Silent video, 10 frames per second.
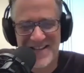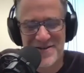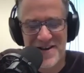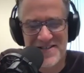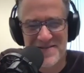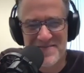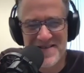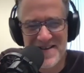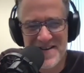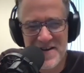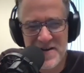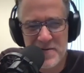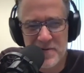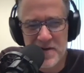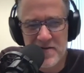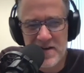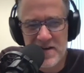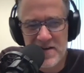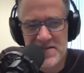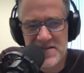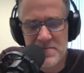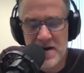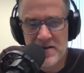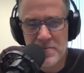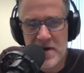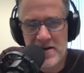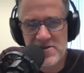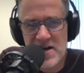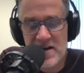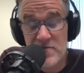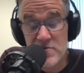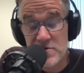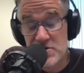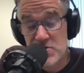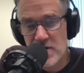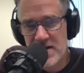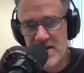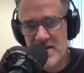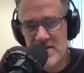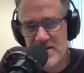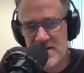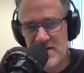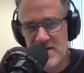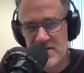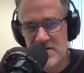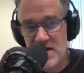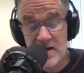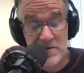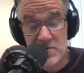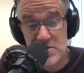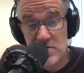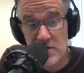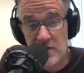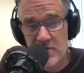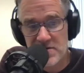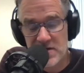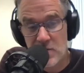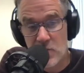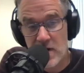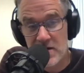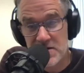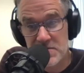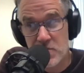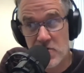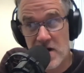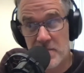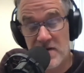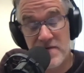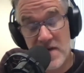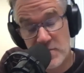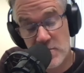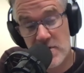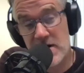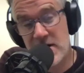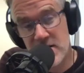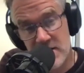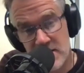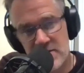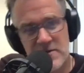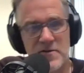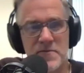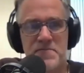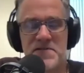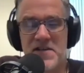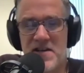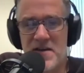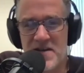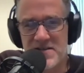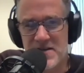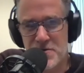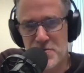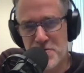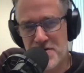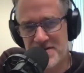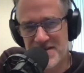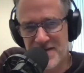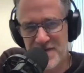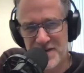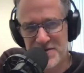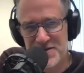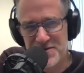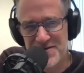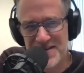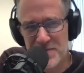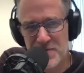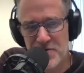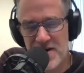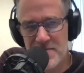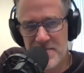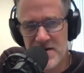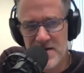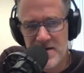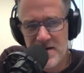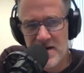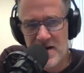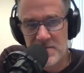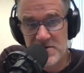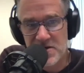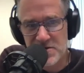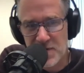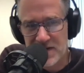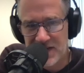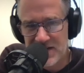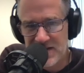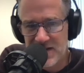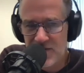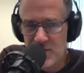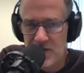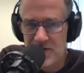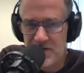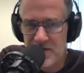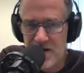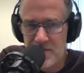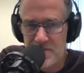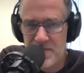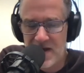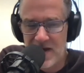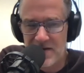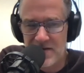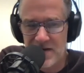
awesome. Well, there he is, Michael Pettyjohn. If you're joining the Ducere University of Wales program in February, you'll see him as a cohort fellow student in the program. He's also on LinkedIn if you want to look him up. And